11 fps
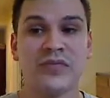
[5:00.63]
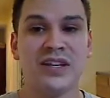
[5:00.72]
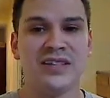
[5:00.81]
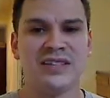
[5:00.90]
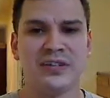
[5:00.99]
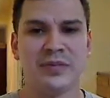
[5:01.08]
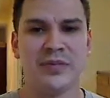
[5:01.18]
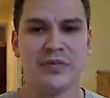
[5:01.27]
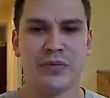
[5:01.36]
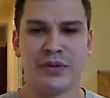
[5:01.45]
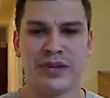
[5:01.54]
He's a little
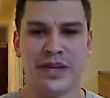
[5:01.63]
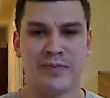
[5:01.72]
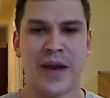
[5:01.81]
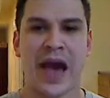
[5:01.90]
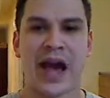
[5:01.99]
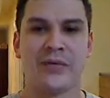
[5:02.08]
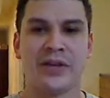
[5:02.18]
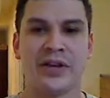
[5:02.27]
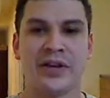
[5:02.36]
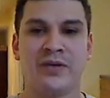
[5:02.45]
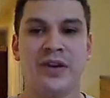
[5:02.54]
bit more laid back with
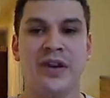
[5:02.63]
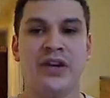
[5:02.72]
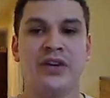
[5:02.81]
him.